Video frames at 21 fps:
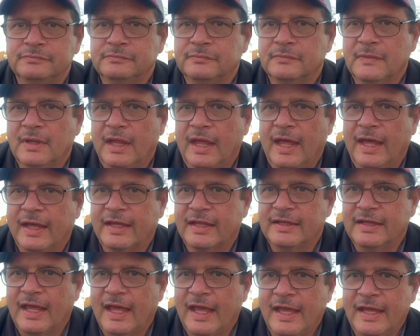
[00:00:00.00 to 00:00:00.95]
Heck, in the
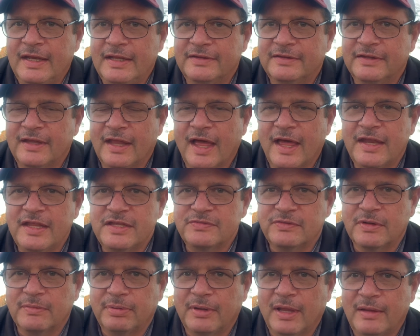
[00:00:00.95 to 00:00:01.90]
80s and 90s, we were
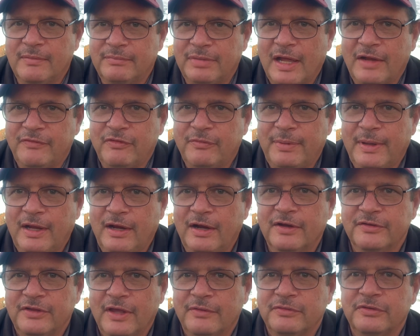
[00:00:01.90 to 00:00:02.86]
planting Bradford pears.
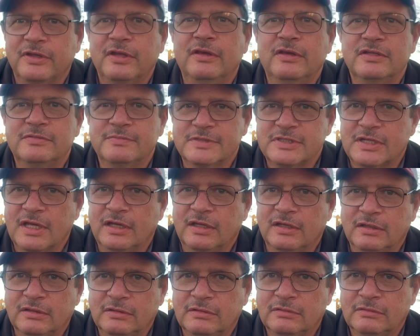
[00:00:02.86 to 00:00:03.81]
That was a huge mistake.
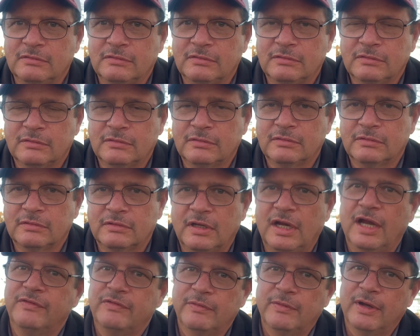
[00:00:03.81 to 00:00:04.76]
They're
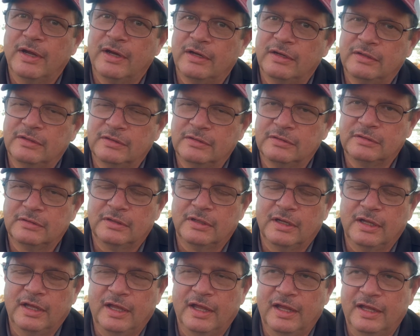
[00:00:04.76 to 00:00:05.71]
everywhere.
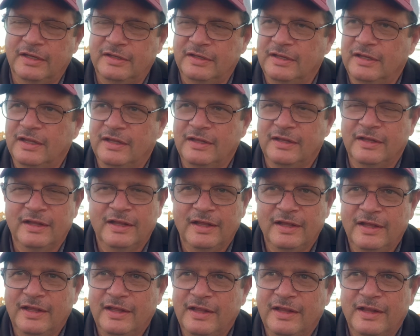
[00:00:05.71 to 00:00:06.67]
And
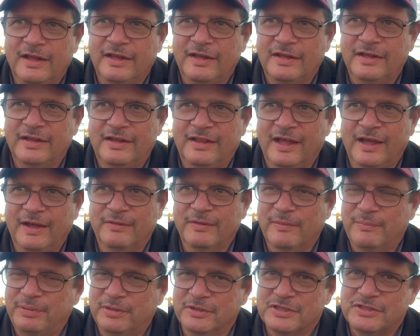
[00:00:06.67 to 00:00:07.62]
they were
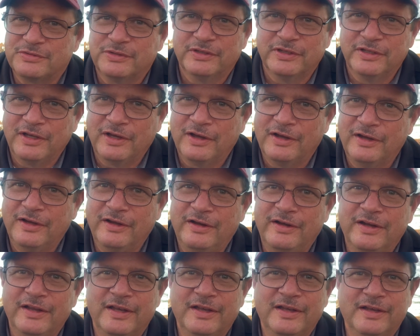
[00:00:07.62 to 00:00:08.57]
pushed really hard,
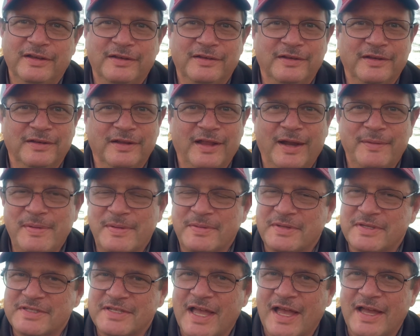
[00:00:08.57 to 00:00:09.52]
and a lot of people
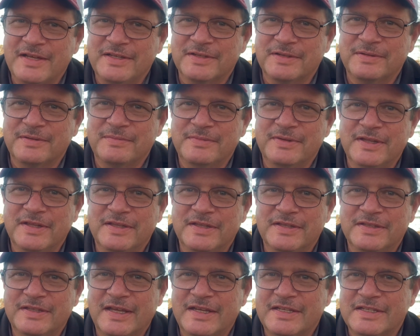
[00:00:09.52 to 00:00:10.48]
designed them,
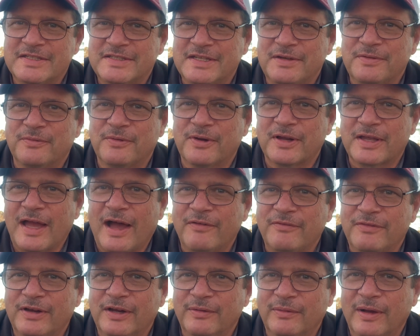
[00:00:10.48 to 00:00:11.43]
and they just didn't work out
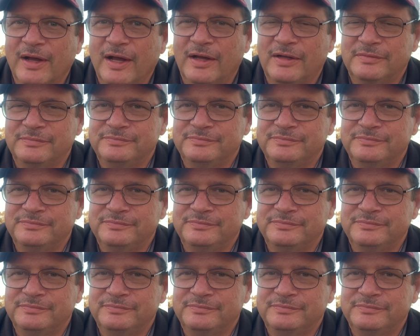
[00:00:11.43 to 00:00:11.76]
very well.